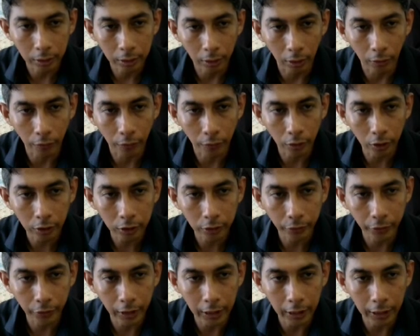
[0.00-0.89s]
Of course,
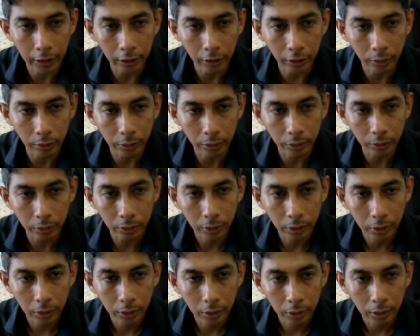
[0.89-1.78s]
we need to
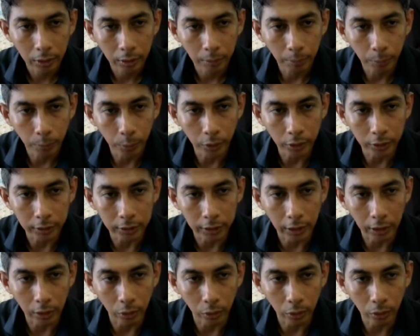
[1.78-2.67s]
put
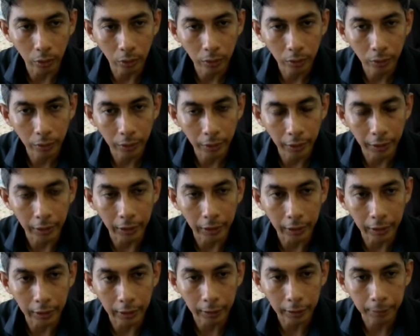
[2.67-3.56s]
0 in
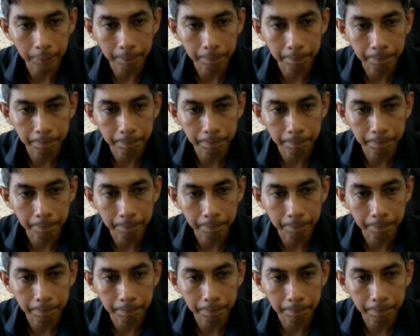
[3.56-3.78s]
here,